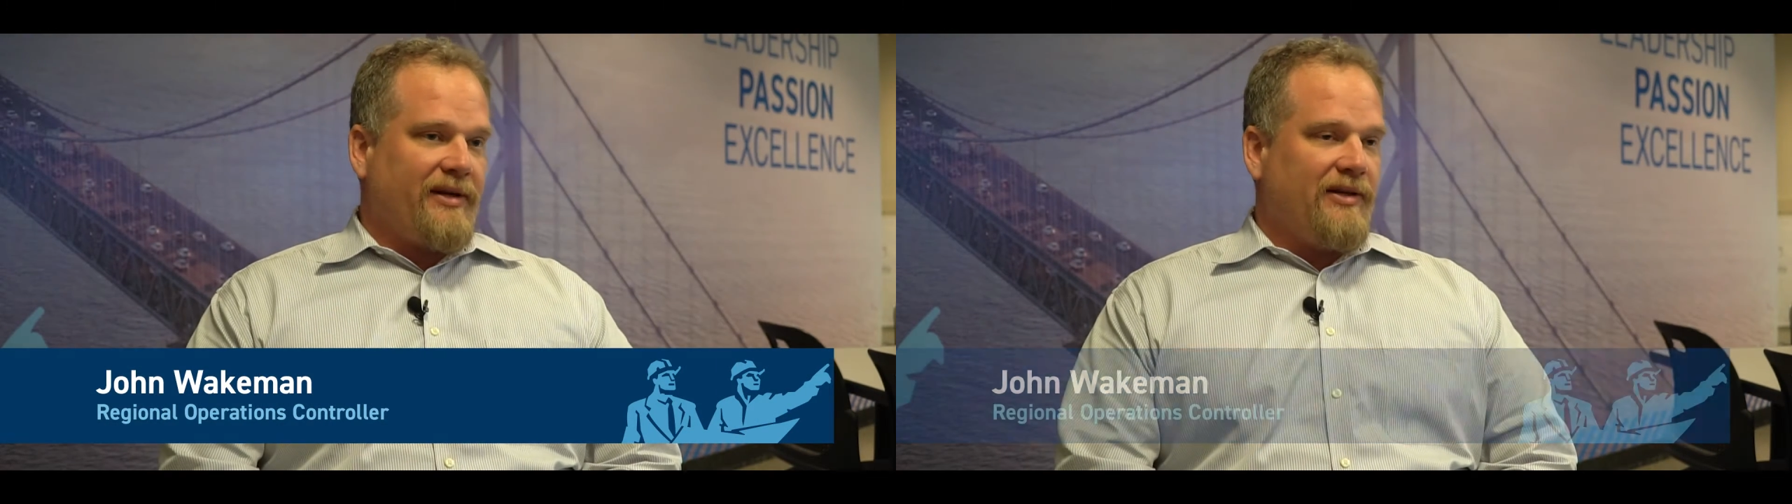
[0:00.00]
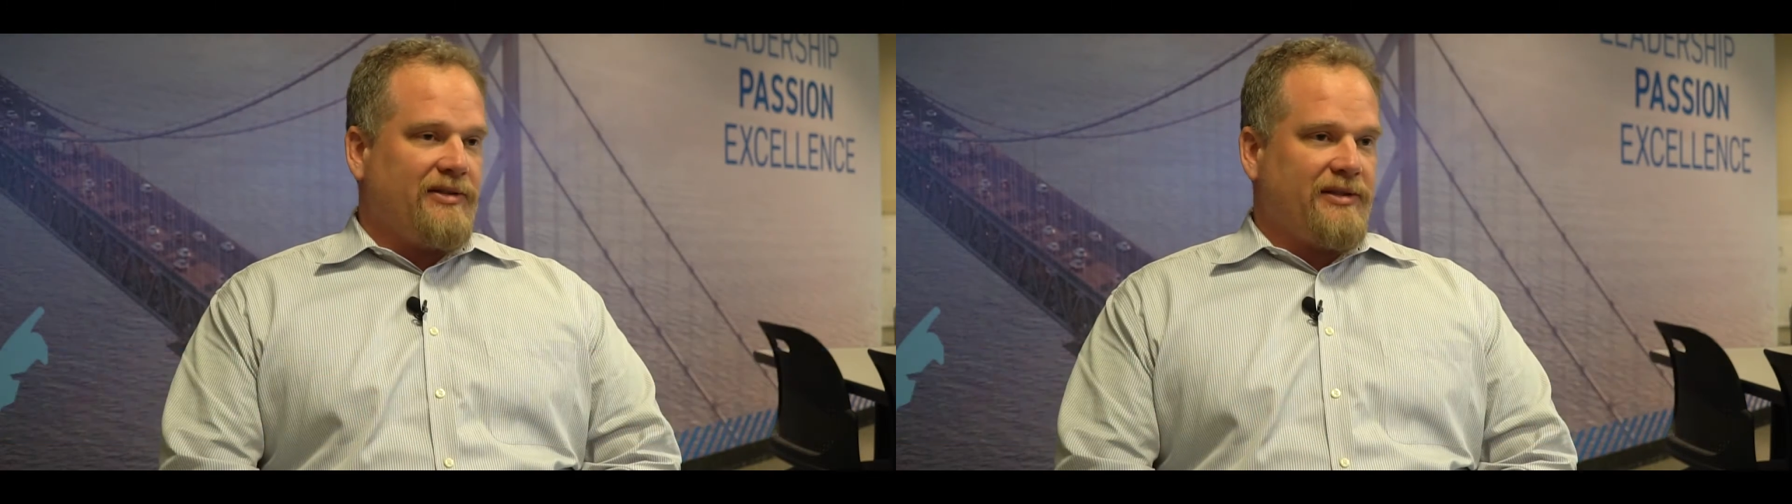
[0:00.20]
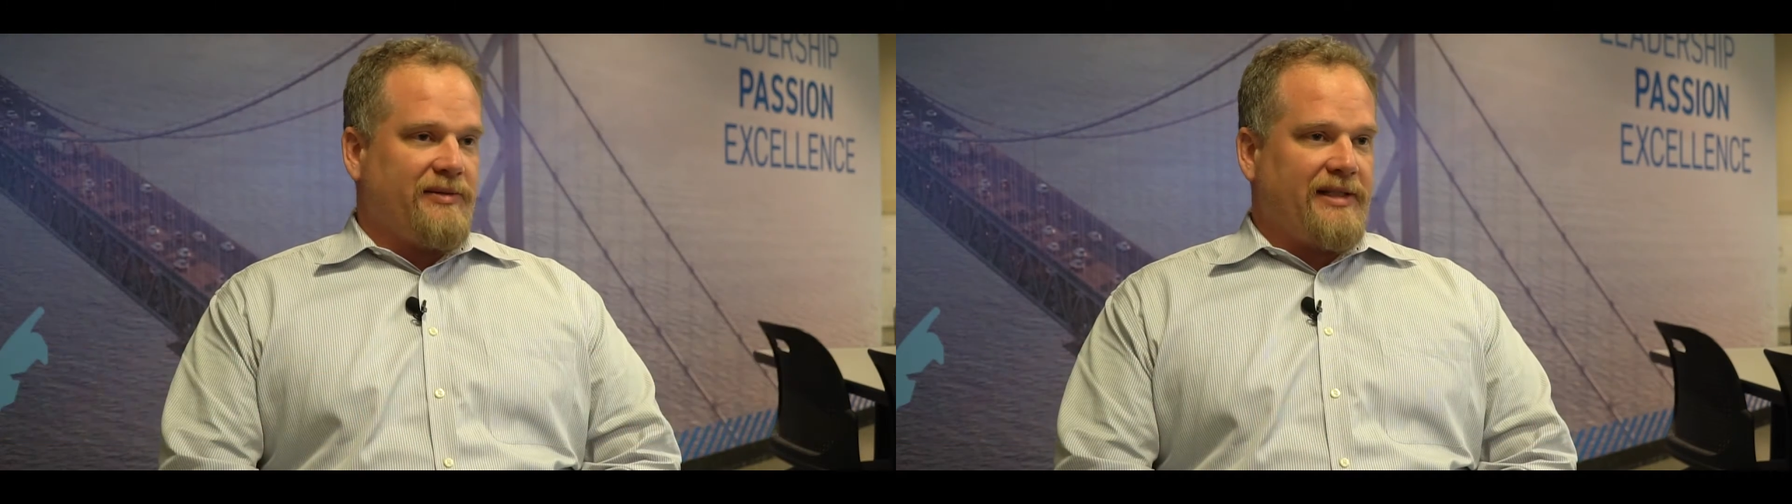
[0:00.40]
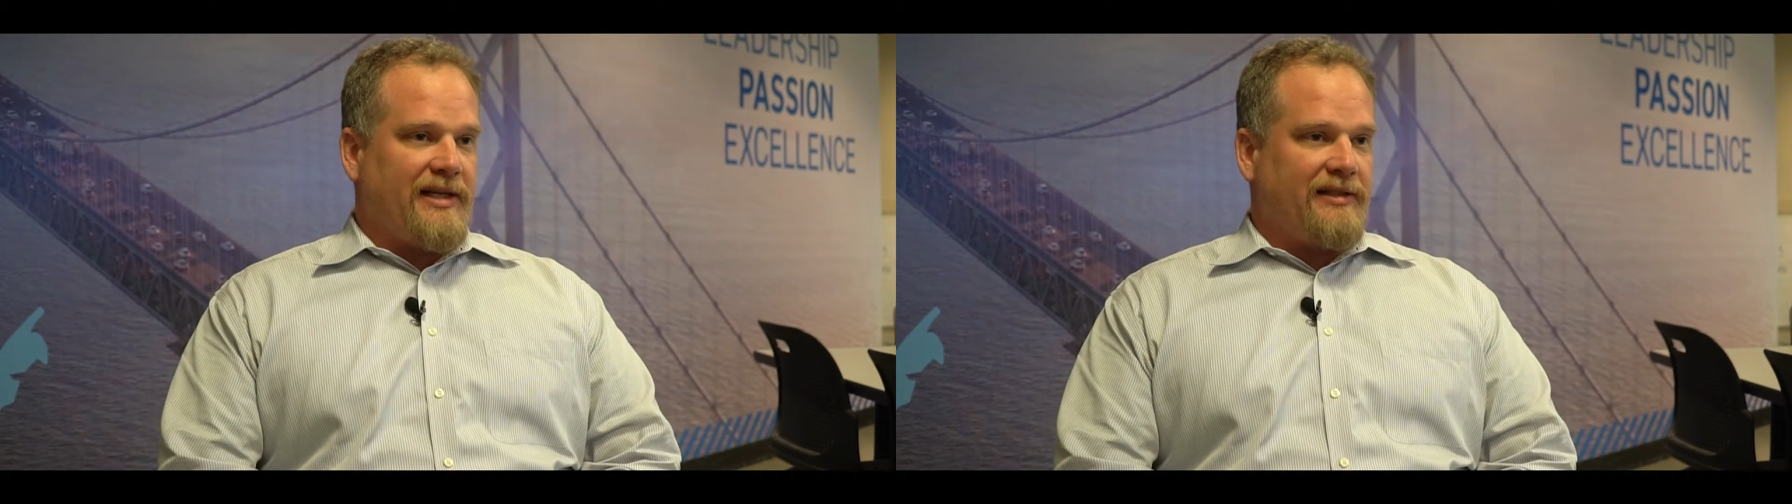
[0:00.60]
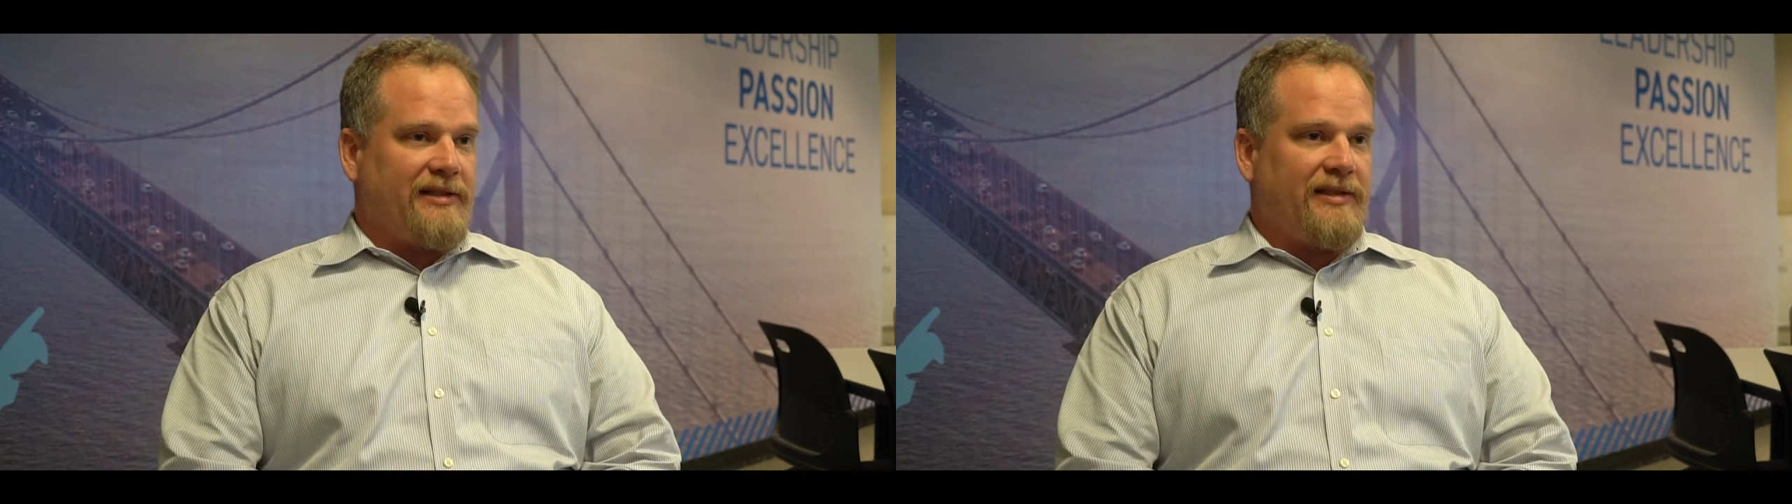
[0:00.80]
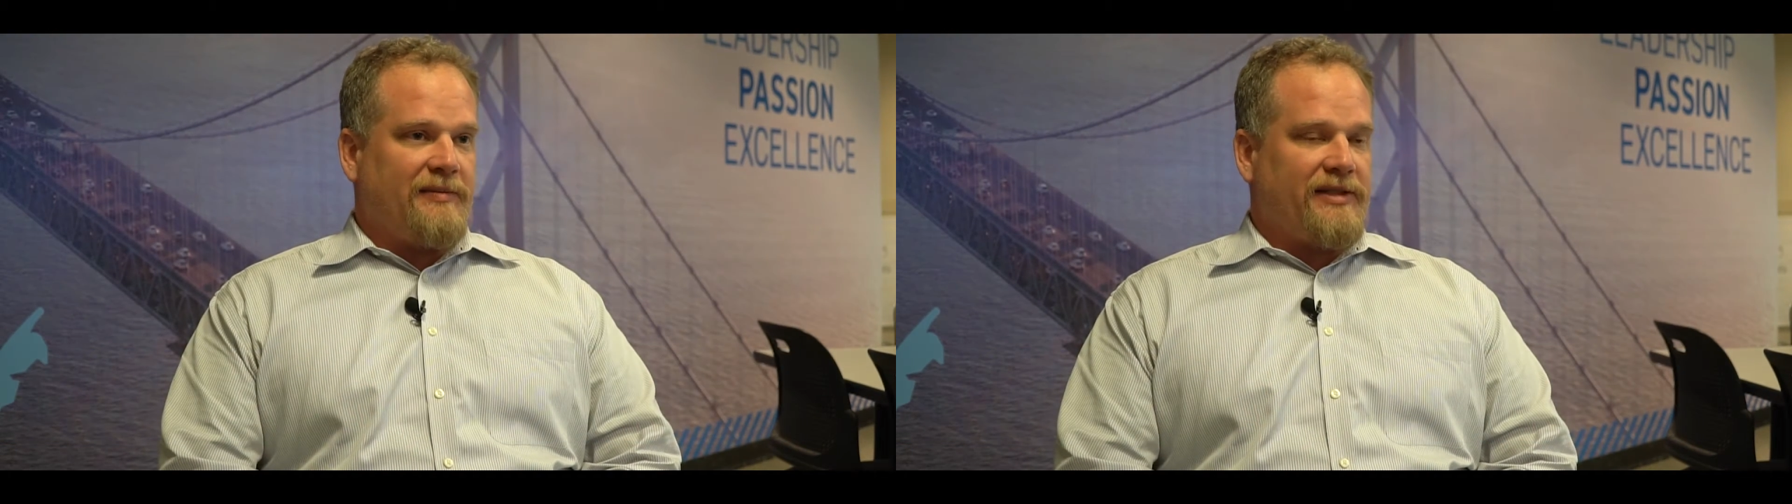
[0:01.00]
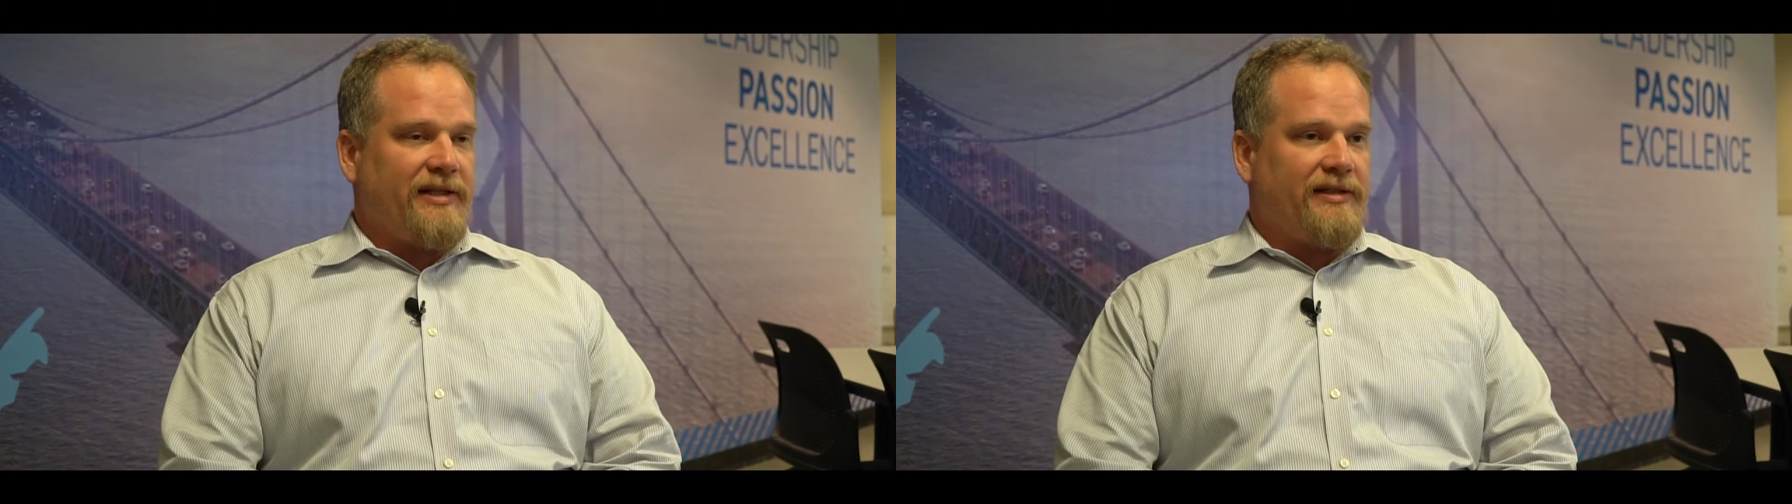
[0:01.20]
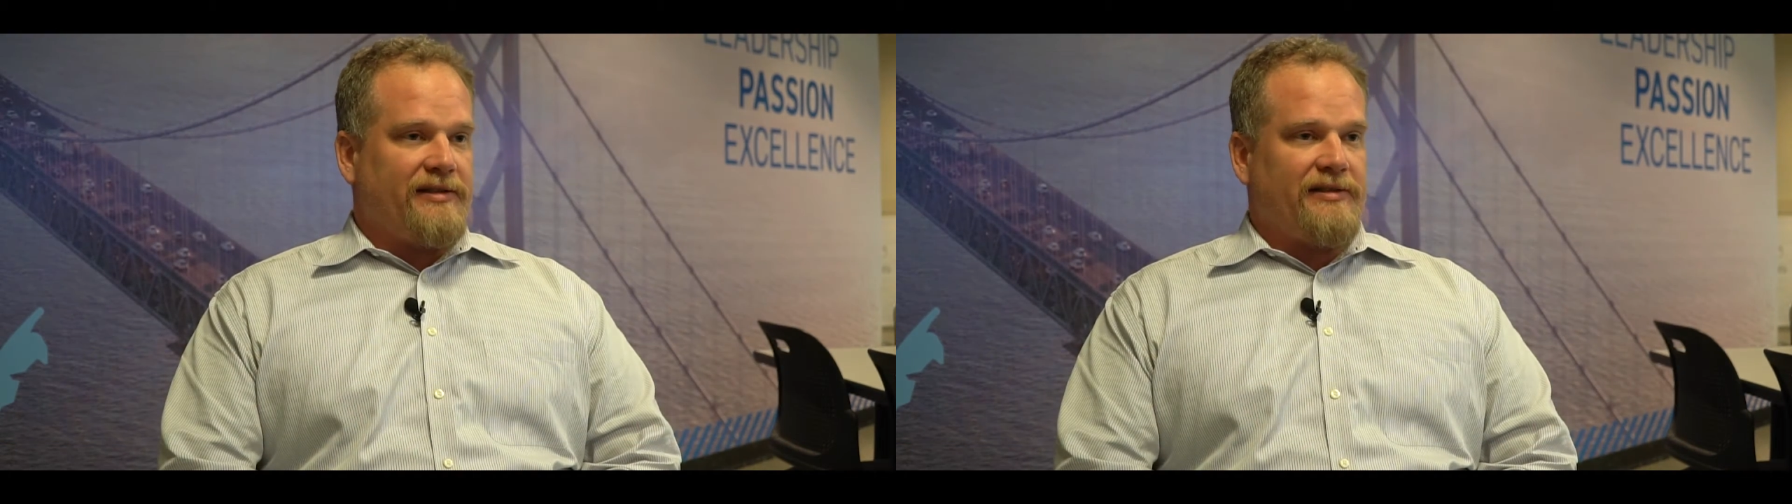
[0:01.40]
closely with Natalie
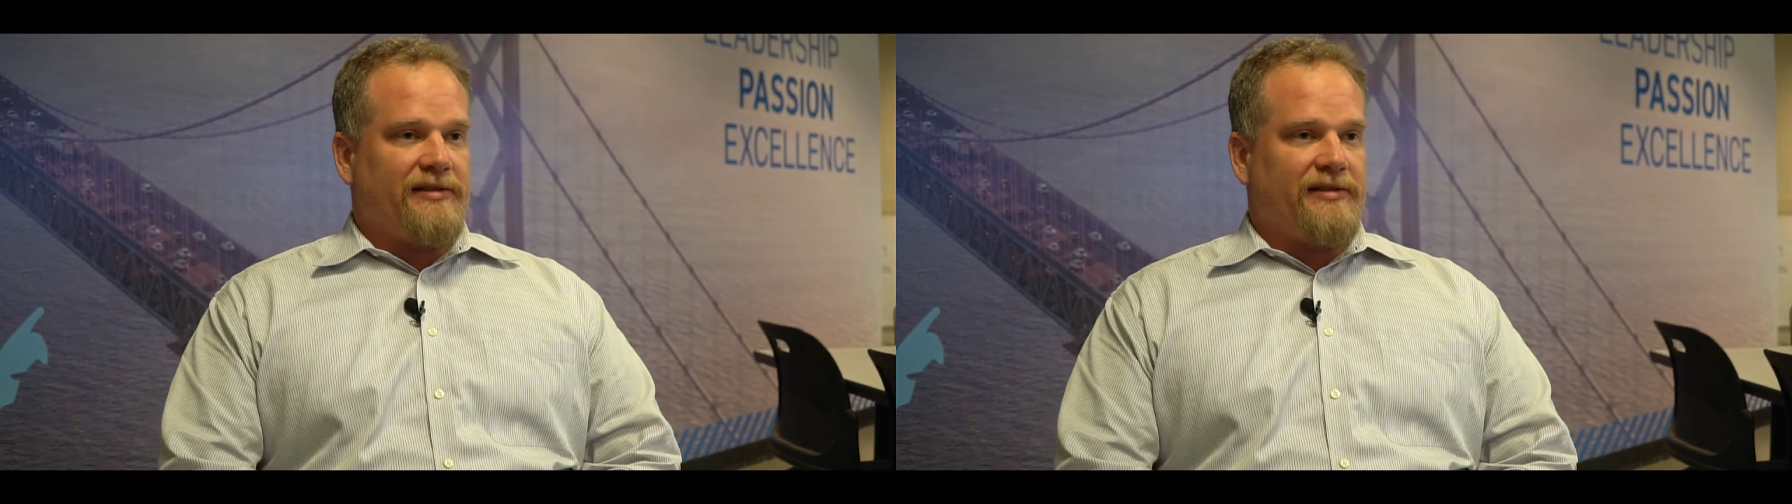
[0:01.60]
upstairs,